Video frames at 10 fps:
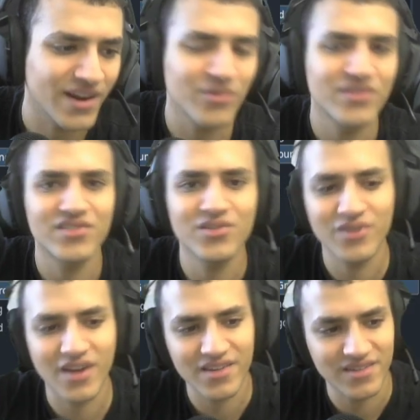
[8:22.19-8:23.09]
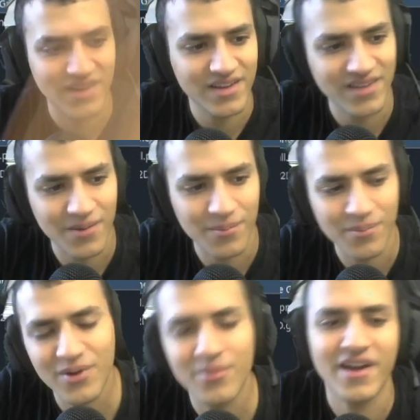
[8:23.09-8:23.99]
And I will see you guys next time.
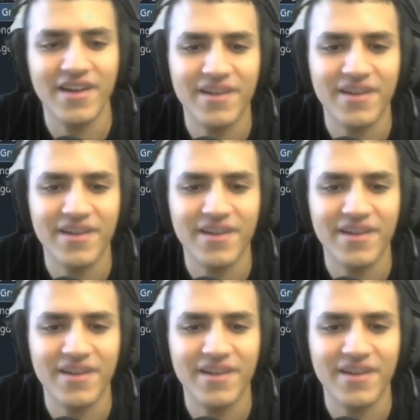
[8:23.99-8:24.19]
Bye-bye.